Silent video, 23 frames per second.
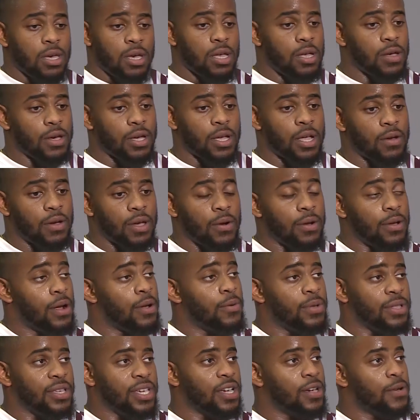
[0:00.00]
I don't, I, don't, I don't,
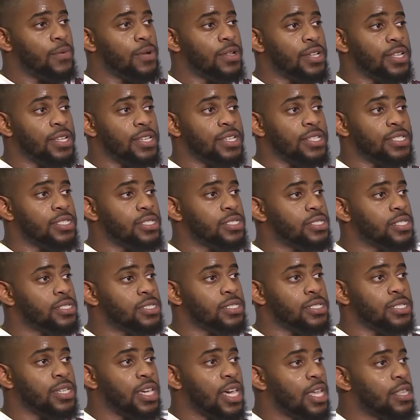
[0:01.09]
really care what it is. It's
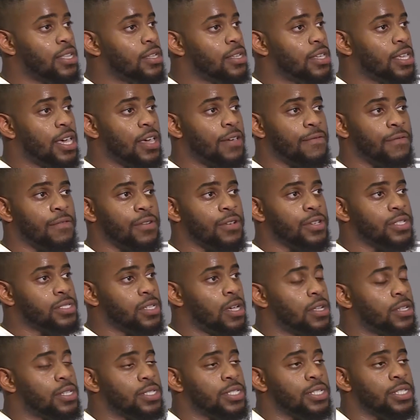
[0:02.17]
just again another game for us,
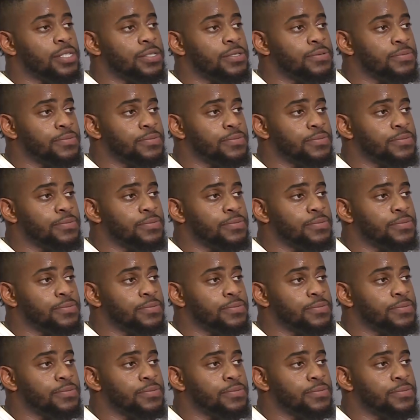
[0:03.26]
honestly.